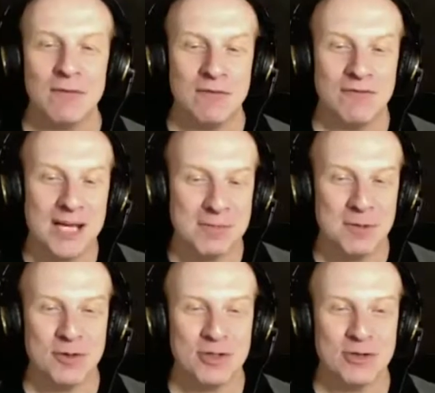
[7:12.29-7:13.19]
What
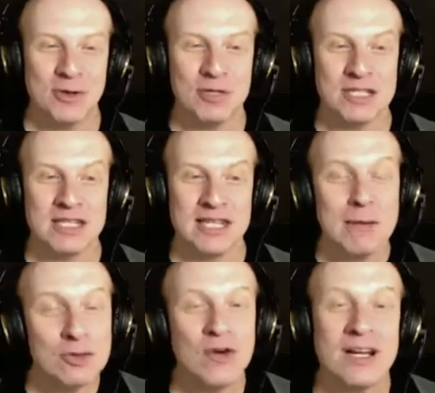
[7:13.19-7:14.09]
Facebook was doing was they
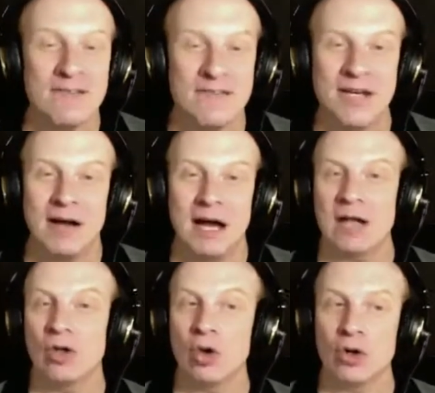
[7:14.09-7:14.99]
were trying to figure out
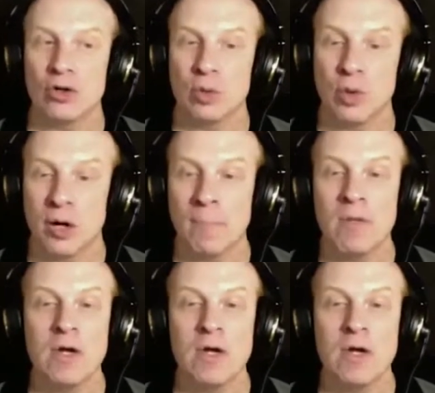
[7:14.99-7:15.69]
how loyal you were.